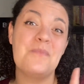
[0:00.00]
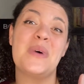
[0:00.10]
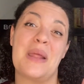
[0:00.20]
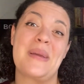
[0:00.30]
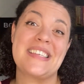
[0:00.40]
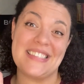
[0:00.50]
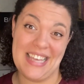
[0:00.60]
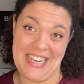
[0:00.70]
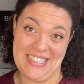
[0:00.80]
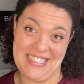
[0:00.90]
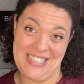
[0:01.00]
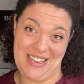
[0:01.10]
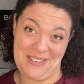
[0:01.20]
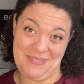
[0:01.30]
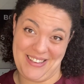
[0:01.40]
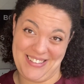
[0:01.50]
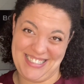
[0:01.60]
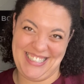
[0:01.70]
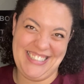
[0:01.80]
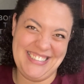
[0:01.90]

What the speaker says: but I'm excited to talk about it.